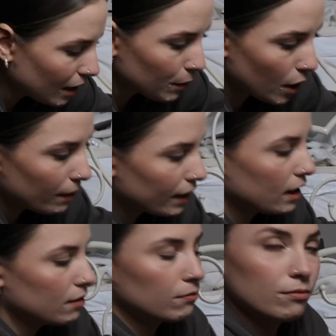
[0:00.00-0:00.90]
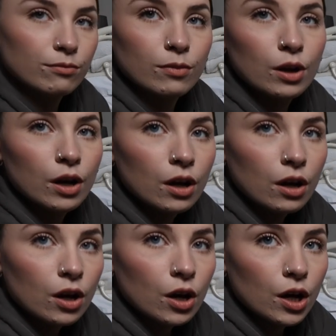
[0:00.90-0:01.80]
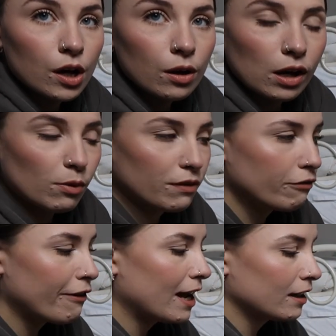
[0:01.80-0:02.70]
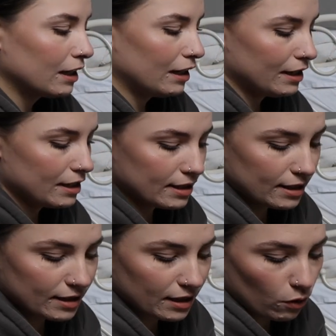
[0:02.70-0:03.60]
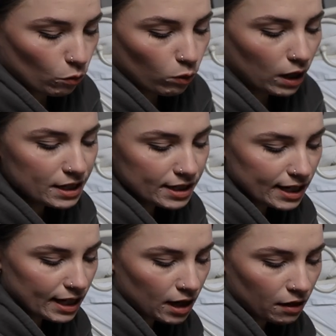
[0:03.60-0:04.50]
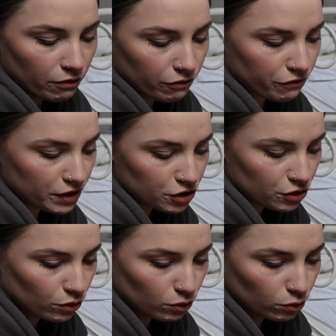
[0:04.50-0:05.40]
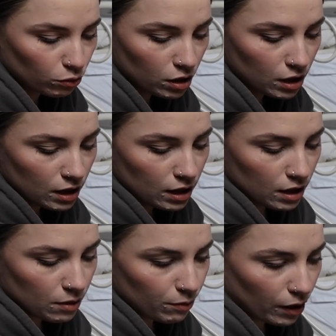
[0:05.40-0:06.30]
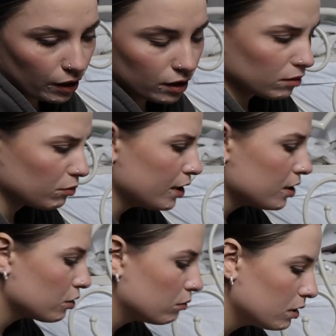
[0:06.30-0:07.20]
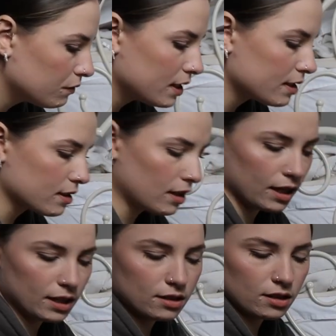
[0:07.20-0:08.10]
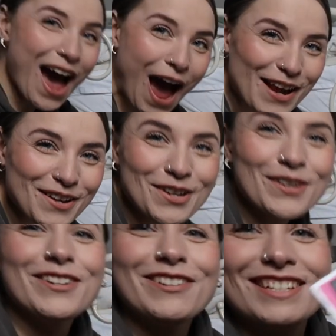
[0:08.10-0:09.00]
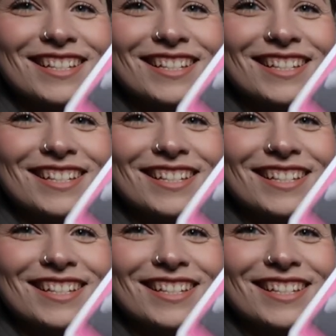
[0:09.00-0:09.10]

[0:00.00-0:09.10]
Here we go again with the fangirl. And this is the 1D official book. I'm pretty sure one of these is signed. I knew it was